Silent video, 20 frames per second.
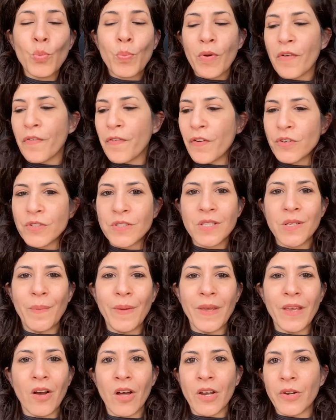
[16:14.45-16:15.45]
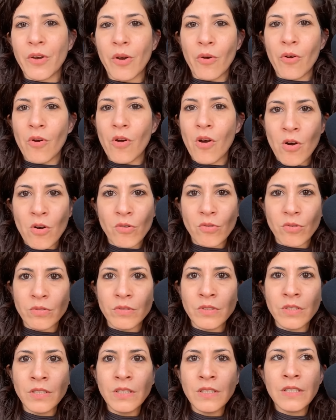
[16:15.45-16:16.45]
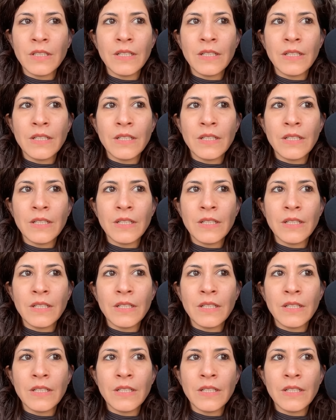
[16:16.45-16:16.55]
prefers to be on her own,